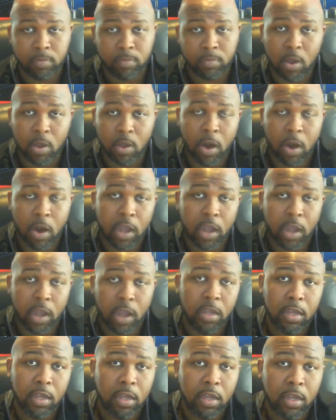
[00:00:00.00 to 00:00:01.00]
All
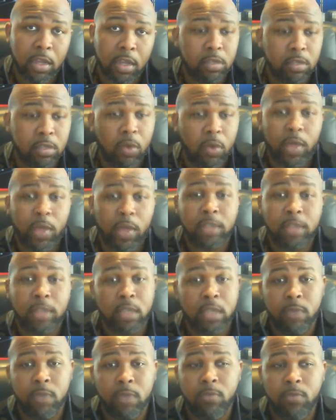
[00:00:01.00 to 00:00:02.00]
right. So
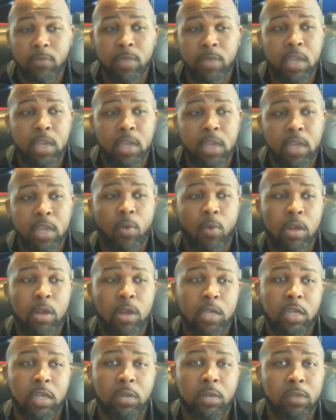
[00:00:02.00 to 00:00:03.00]
that's it for me. I
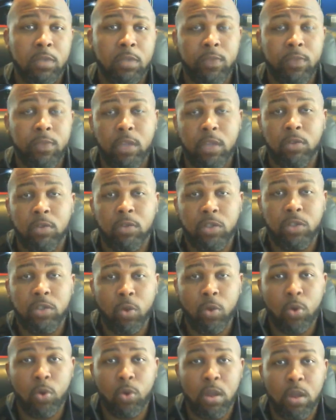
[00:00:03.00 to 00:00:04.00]
wanted to keep this video
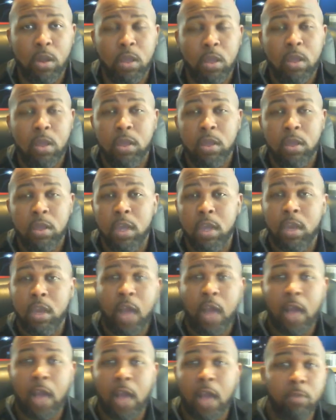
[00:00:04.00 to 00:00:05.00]
short.
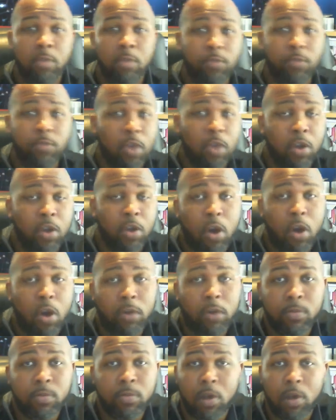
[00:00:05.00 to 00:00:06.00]
Again, I'm Devon
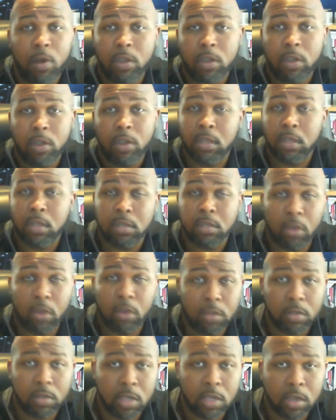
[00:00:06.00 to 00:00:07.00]
Carter from CarTek
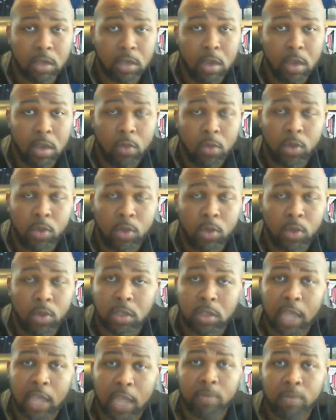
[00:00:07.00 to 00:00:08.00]
Consulting. We are
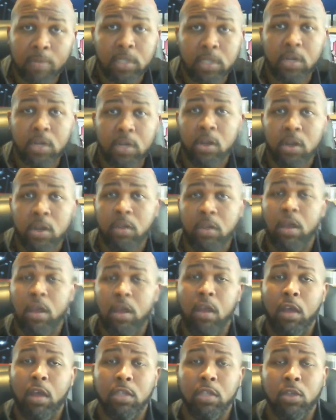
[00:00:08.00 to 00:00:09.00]
a cybersecurity
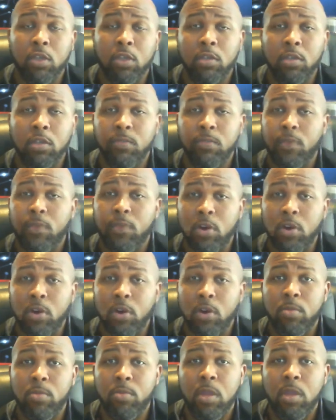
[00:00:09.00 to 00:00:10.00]
consulting
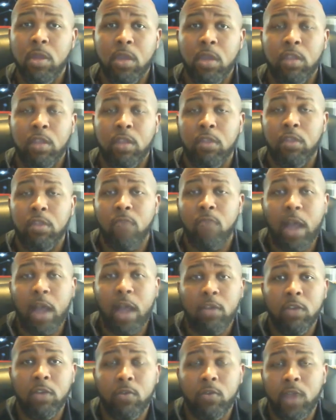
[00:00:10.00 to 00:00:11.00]
firm in the
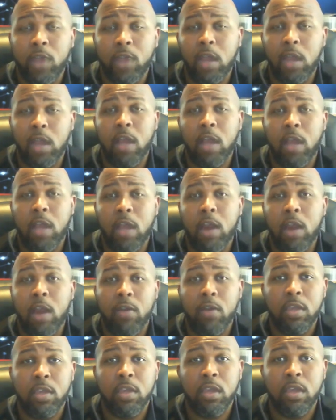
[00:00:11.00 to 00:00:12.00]
Raleigh, North Carolina
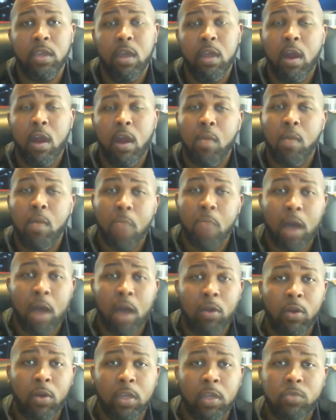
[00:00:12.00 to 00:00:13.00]
area. Our
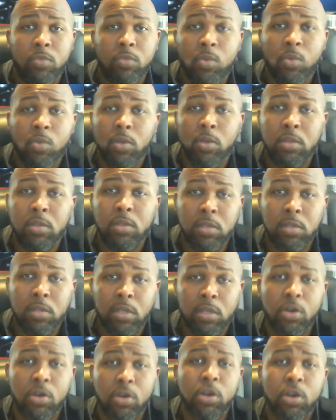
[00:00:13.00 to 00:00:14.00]
motto is we want to
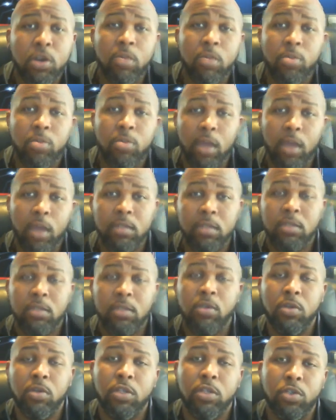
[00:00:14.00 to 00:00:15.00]
secure your present
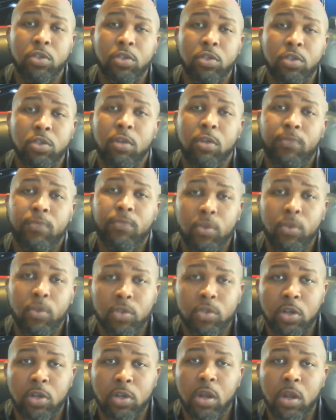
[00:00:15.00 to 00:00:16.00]
to ensure your
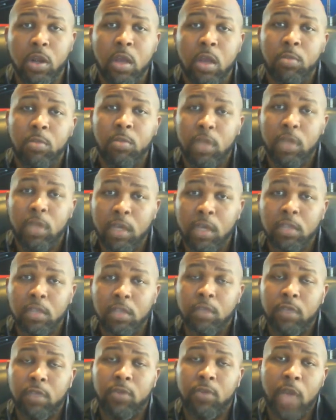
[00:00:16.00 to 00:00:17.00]
future.
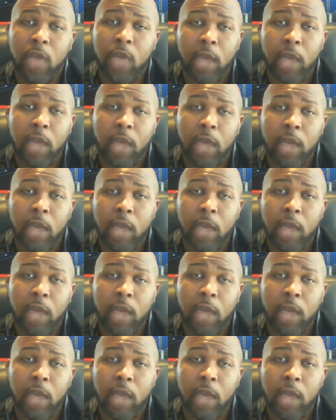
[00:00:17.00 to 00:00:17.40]
Please, if you like this